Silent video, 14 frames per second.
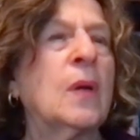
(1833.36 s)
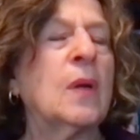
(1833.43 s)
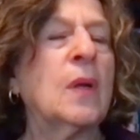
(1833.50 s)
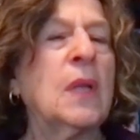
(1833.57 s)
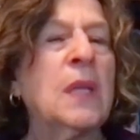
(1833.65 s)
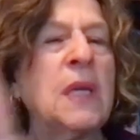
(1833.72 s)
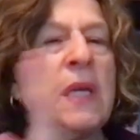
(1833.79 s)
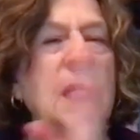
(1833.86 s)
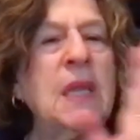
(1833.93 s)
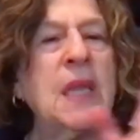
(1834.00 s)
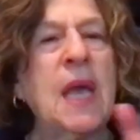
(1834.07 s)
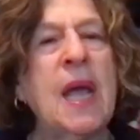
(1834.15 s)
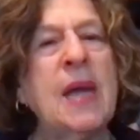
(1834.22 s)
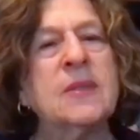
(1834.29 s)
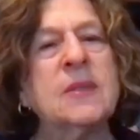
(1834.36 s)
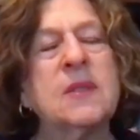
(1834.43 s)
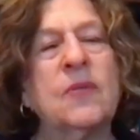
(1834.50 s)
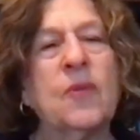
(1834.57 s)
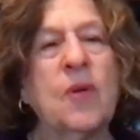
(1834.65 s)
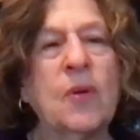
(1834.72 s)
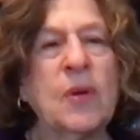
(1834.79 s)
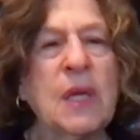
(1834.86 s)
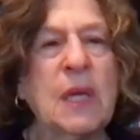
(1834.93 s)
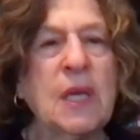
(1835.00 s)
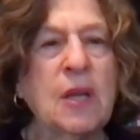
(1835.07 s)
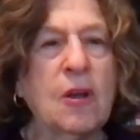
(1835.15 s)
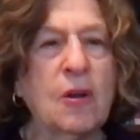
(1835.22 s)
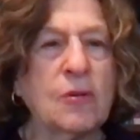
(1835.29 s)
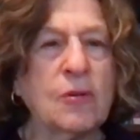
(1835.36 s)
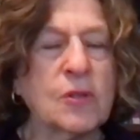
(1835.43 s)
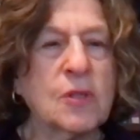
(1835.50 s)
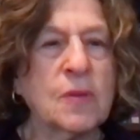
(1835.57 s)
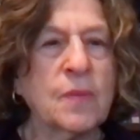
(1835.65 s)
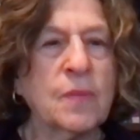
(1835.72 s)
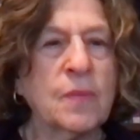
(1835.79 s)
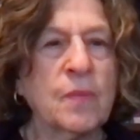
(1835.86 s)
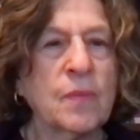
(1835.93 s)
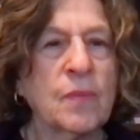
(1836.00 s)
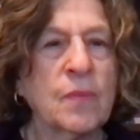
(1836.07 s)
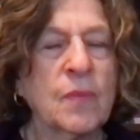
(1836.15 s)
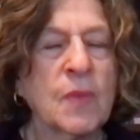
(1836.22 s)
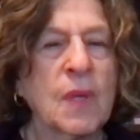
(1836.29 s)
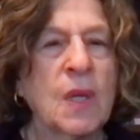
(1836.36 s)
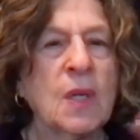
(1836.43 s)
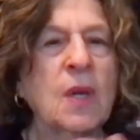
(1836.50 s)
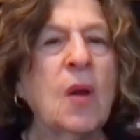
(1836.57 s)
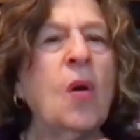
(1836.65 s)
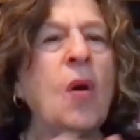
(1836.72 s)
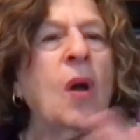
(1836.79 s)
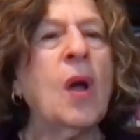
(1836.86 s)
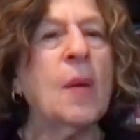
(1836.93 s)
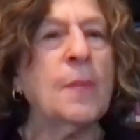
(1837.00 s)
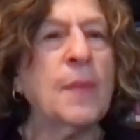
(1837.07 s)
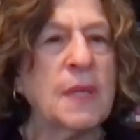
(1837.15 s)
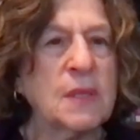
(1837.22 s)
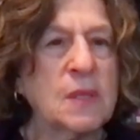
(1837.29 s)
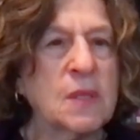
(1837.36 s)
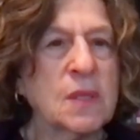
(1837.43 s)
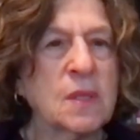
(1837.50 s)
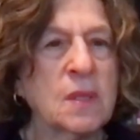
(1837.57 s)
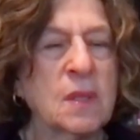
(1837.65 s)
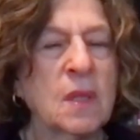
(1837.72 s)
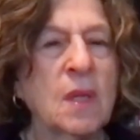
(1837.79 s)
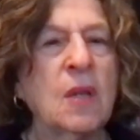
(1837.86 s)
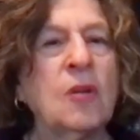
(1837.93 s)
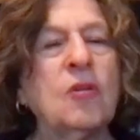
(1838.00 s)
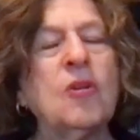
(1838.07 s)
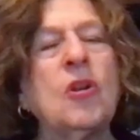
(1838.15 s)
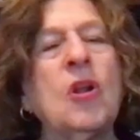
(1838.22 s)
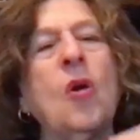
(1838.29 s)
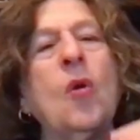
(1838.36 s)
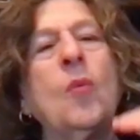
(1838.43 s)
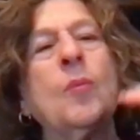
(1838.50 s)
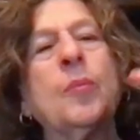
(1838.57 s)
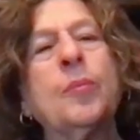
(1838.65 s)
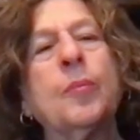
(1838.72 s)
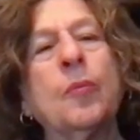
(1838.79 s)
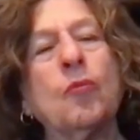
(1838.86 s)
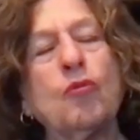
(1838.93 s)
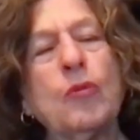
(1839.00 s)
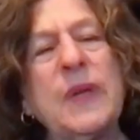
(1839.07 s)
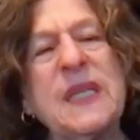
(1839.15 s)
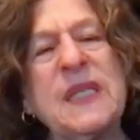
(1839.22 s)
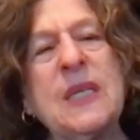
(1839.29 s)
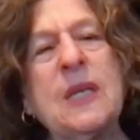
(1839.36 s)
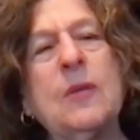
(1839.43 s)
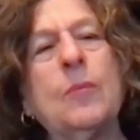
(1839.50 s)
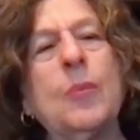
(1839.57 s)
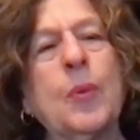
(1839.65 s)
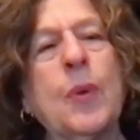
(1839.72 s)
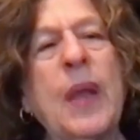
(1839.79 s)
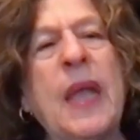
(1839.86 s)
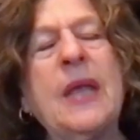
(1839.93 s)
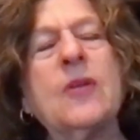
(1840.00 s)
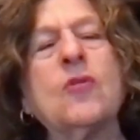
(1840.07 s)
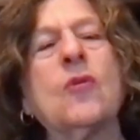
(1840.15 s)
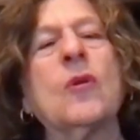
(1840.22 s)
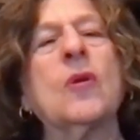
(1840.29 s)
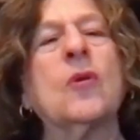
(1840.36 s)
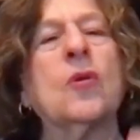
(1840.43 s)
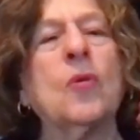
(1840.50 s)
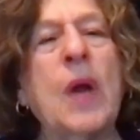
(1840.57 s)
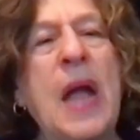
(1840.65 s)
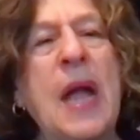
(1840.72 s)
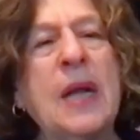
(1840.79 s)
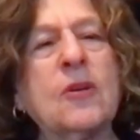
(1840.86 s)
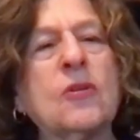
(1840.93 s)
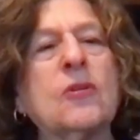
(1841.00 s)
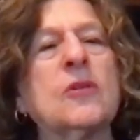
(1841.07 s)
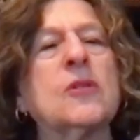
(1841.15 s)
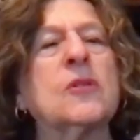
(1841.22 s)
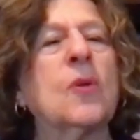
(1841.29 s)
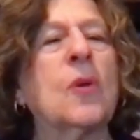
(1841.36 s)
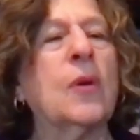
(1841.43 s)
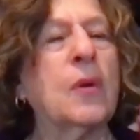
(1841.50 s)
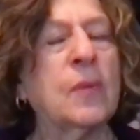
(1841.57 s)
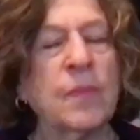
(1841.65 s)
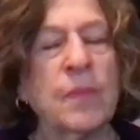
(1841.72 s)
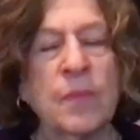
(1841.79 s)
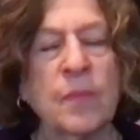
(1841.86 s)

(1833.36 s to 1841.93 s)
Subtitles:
cleaning the house of our egos. No chametz, no risen bread or crackers, or